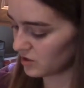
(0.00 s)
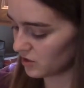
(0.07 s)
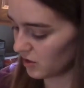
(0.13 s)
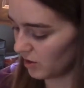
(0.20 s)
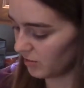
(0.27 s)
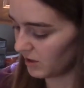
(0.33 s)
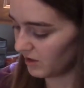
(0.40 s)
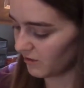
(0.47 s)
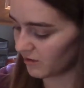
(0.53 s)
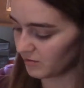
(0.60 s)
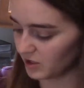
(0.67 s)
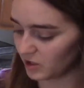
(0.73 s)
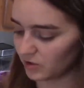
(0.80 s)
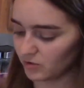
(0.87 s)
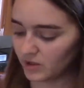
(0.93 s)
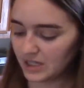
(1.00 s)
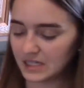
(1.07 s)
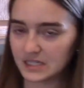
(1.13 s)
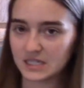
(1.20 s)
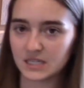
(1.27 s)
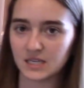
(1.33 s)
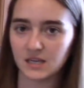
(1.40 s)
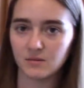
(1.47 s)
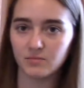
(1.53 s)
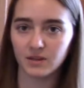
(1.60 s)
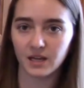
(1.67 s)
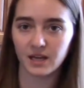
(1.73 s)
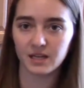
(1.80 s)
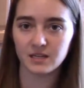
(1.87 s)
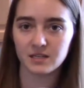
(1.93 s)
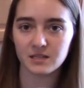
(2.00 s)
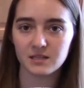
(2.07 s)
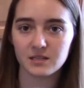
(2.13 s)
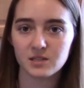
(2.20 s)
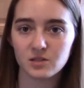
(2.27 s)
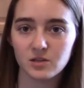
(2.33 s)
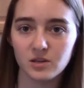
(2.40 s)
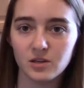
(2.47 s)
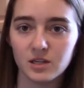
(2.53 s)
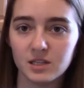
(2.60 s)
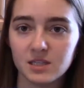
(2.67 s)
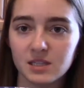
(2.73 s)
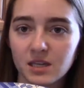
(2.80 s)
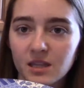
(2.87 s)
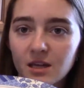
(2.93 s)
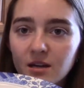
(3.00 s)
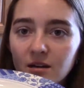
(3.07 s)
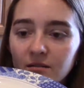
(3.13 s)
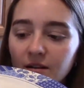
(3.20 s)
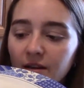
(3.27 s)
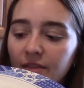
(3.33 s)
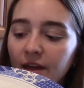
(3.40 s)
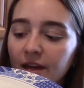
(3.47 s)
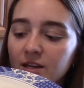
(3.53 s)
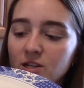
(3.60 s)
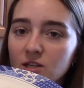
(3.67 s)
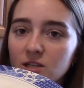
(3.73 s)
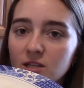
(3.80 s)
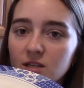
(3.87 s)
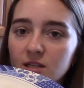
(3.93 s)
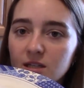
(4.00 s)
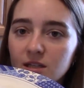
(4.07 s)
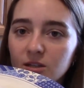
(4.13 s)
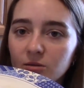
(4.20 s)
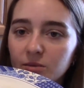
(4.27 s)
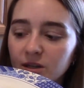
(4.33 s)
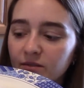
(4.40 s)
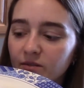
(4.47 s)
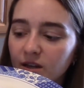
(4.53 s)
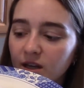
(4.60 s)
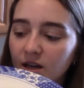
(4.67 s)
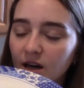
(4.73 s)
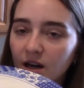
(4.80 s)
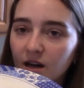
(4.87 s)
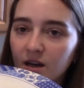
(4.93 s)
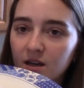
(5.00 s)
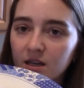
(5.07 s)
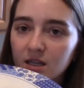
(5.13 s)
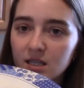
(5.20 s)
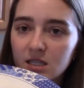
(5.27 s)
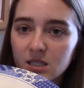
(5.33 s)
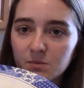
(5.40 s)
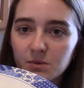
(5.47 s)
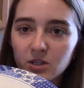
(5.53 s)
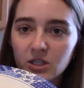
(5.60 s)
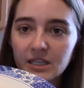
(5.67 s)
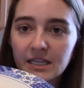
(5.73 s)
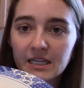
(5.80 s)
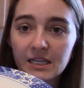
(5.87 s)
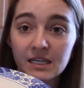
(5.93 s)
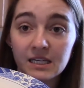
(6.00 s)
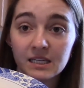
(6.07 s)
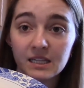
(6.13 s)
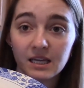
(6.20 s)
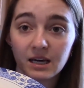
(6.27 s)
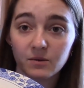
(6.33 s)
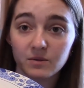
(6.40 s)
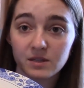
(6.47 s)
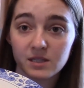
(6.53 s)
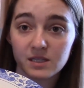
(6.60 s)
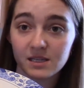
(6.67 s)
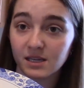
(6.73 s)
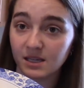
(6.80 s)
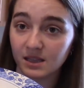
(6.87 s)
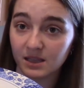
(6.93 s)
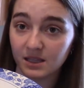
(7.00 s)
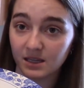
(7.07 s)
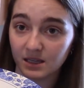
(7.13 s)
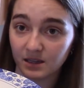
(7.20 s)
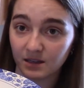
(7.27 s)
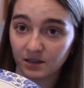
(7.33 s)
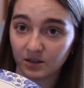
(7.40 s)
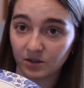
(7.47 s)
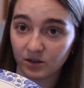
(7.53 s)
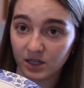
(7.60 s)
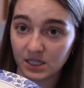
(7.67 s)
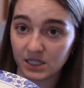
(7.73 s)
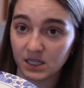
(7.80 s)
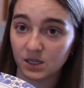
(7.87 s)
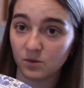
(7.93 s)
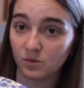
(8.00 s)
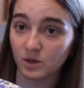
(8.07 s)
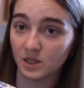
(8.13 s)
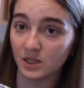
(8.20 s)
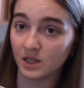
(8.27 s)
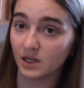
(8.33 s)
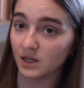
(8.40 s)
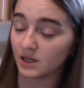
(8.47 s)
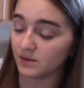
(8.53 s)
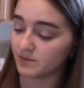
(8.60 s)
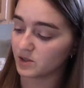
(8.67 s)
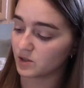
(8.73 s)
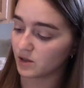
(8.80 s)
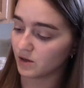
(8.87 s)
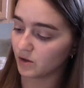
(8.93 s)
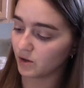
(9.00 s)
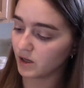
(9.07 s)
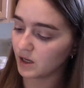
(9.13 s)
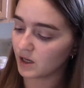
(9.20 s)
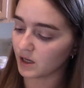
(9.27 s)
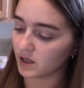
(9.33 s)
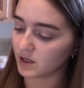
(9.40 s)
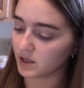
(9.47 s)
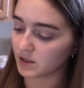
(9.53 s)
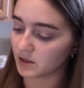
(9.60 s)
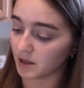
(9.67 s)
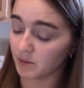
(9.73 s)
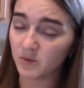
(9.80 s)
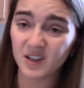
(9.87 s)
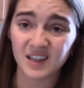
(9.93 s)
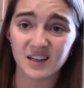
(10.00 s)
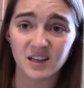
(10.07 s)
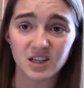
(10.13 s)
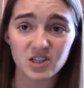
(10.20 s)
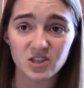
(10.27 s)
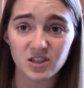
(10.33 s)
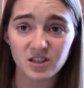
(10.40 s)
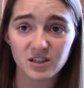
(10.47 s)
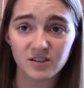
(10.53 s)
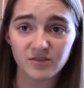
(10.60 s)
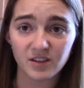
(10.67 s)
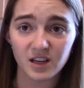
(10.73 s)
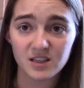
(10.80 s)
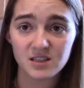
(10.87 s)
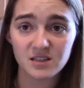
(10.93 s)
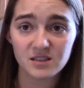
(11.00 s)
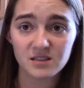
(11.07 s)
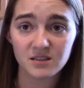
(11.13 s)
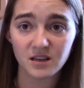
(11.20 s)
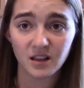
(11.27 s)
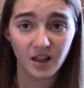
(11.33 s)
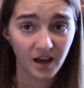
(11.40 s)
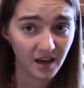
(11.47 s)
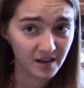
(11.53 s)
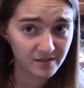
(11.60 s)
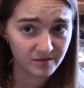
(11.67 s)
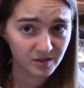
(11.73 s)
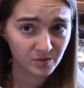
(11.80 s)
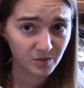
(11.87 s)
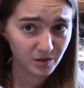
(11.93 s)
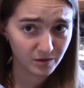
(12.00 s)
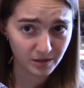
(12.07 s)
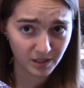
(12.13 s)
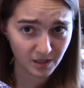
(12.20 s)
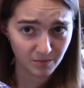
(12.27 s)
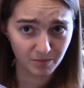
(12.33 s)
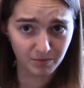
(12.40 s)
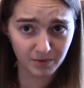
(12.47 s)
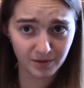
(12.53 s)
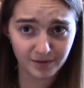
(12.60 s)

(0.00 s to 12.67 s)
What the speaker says: SCOBY from a green tea blend. So you can see there around the edges there's a little bit of the spirulina that was in the green tea one. So I'm really not sure if that's alive and will keep